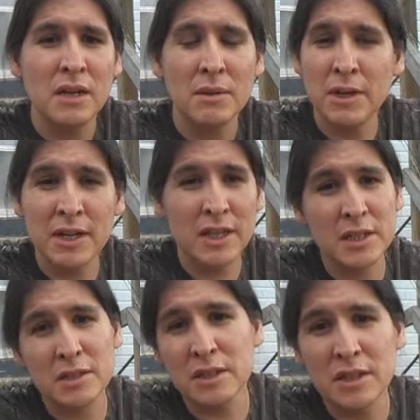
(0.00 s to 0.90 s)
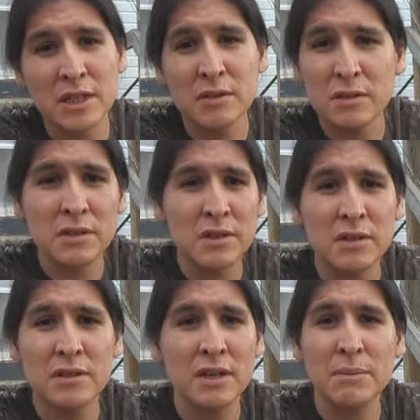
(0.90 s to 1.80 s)
I'm not against Latinos, you
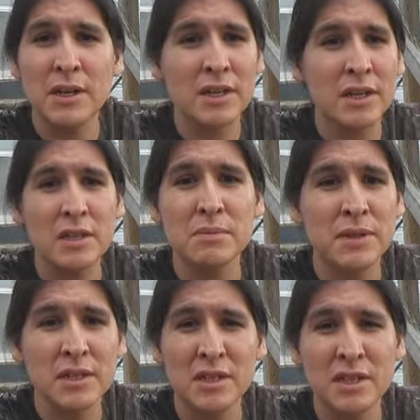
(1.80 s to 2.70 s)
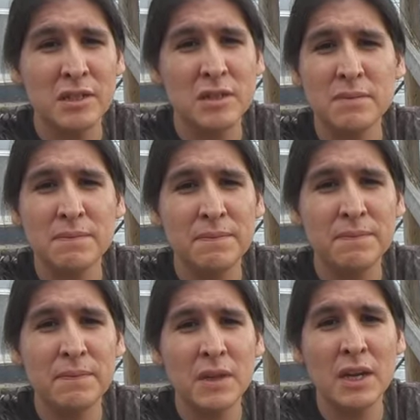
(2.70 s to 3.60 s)
know. I'm not against Mexicans.
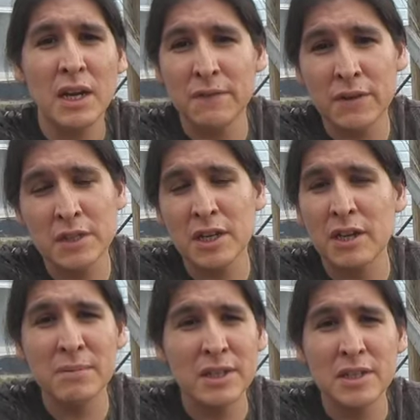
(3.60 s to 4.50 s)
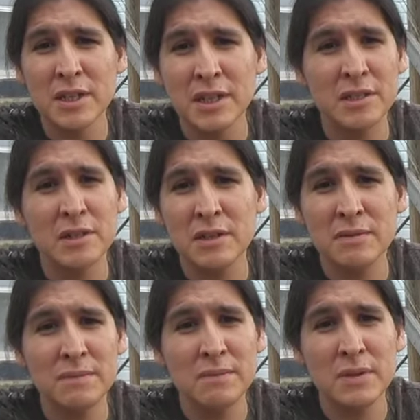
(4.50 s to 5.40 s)
I have friends that are Mexicans, you
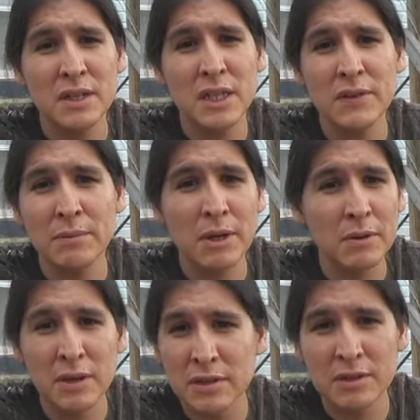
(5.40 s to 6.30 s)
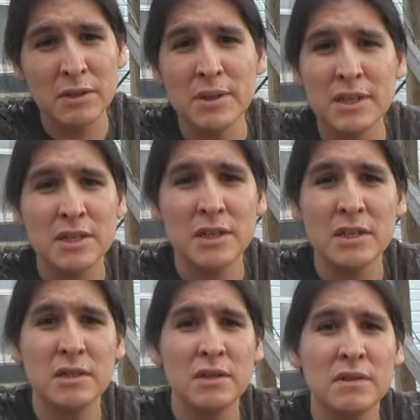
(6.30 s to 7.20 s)
know. Even my relatives are
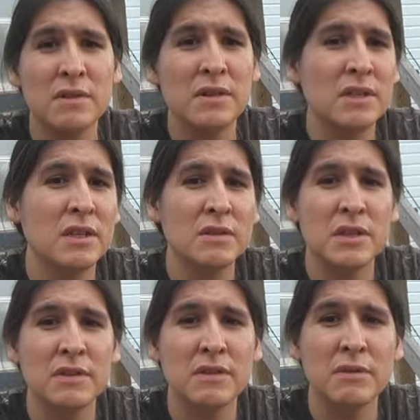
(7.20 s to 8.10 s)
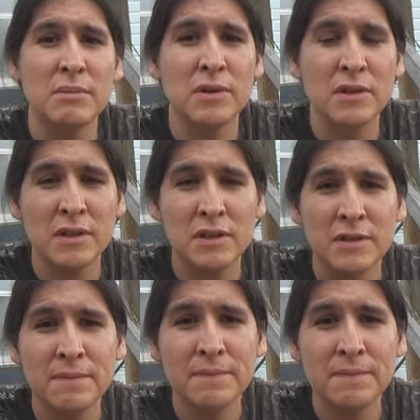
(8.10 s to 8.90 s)
Mexicans, you know, down south of the border, you know.